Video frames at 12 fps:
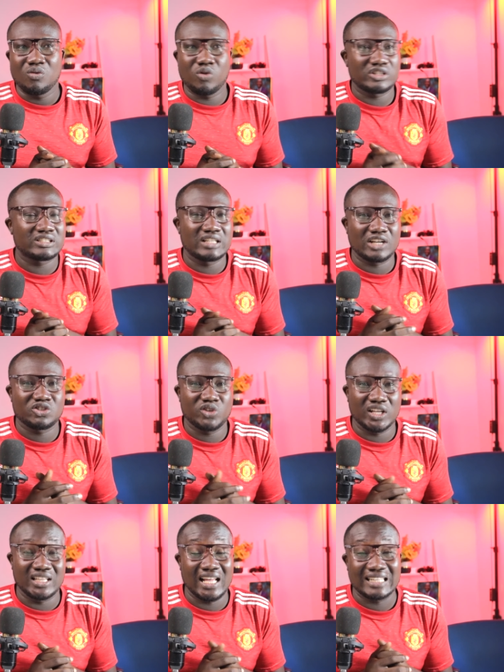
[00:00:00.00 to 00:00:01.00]
what is their
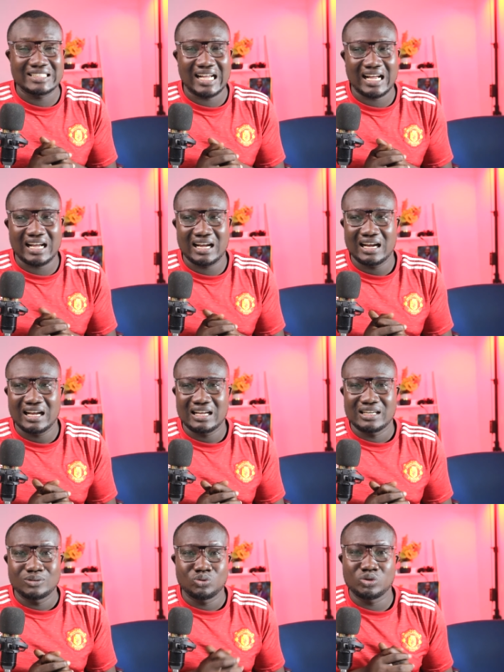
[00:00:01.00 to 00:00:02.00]
strength? Their attack.
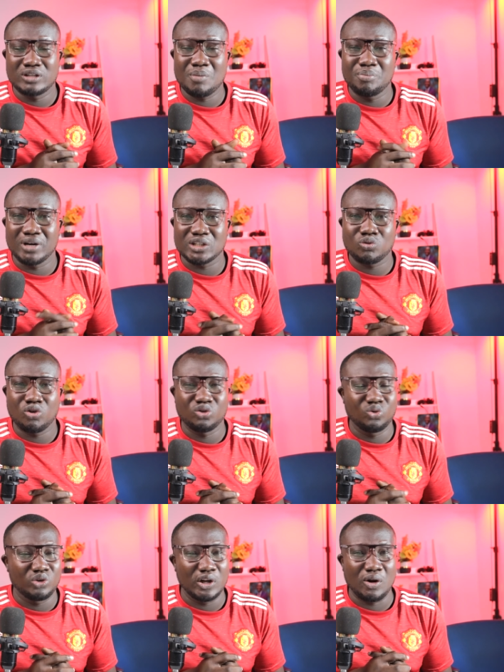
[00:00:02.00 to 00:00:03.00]
Do they press well?
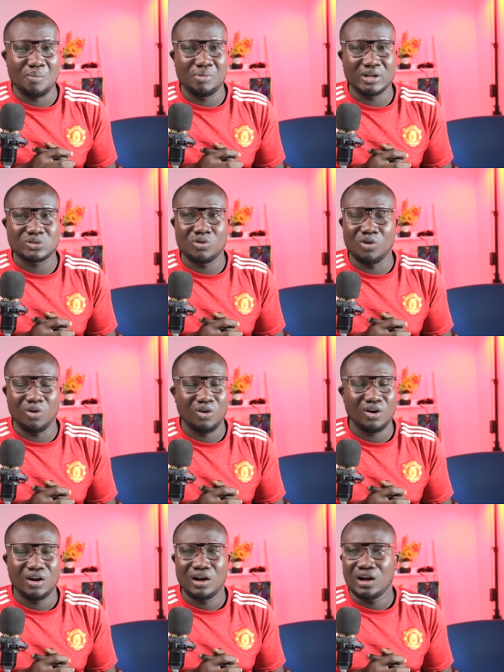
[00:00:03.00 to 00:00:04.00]
No, they don't press well.
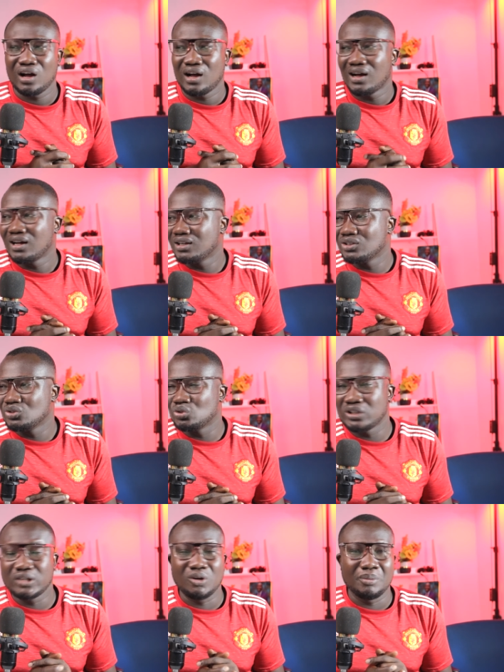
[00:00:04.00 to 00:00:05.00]
Do
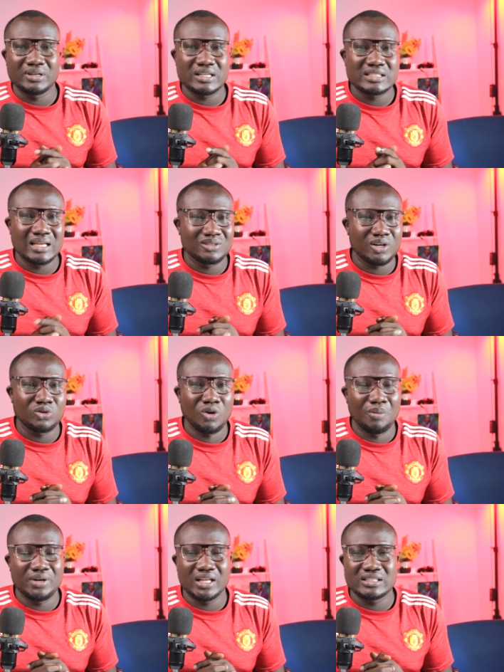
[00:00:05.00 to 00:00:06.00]
they dominate games? They don't
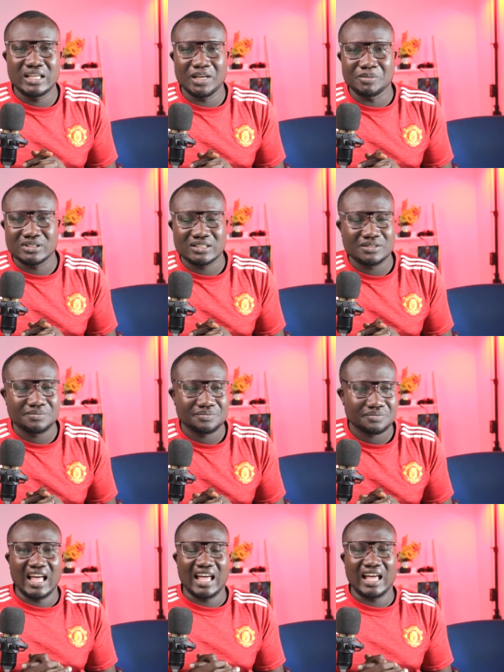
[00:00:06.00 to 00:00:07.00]
dominate games.
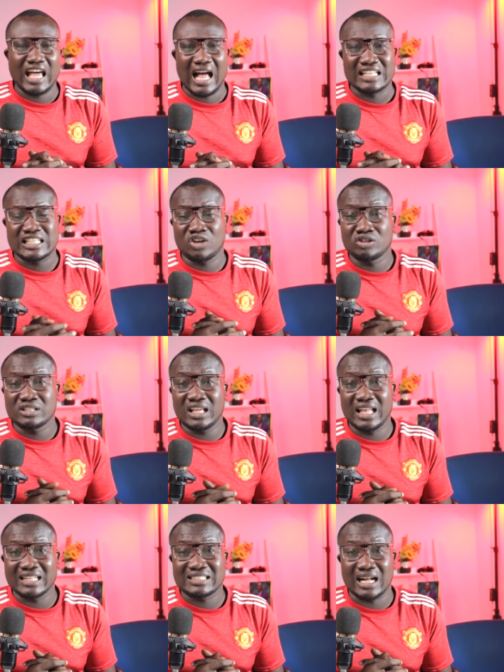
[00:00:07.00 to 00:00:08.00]
Uh, Ancelotti
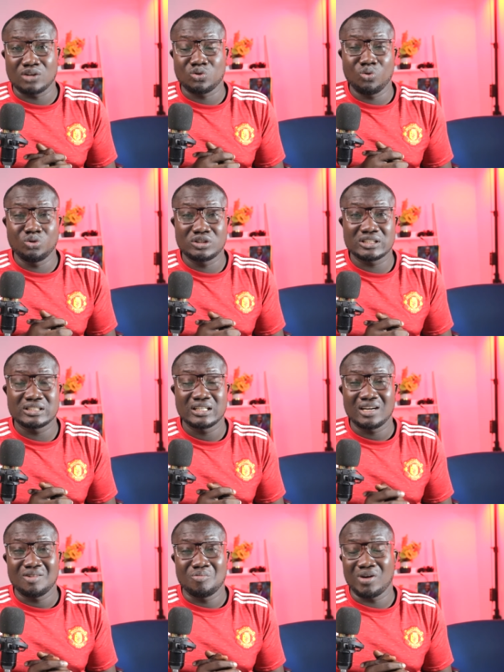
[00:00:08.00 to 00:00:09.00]
gets out-coached
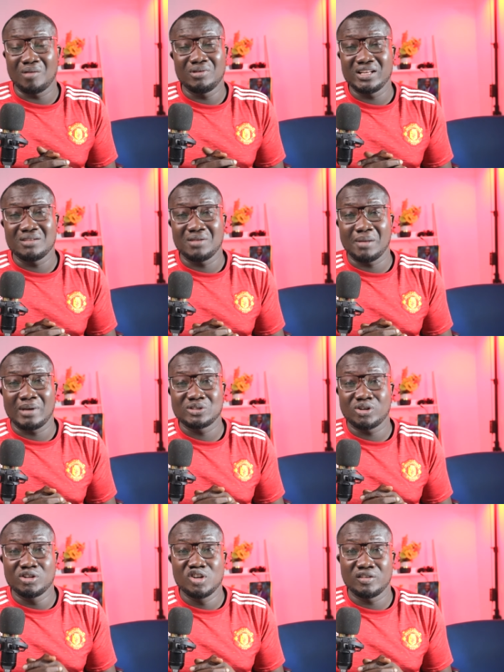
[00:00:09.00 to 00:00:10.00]
probably in the
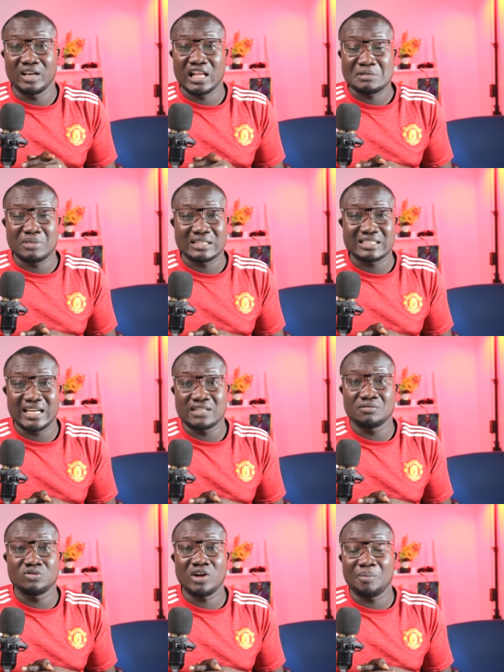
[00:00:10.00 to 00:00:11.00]
majority of the games, but the
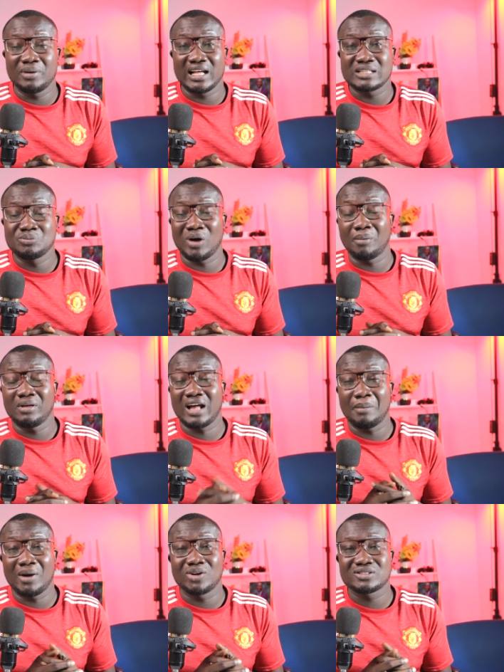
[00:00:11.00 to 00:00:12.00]
individual players probably
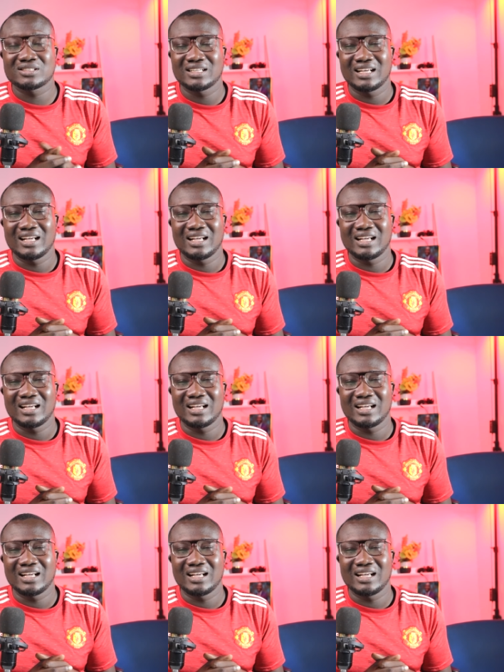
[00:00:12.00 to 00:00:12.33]
come out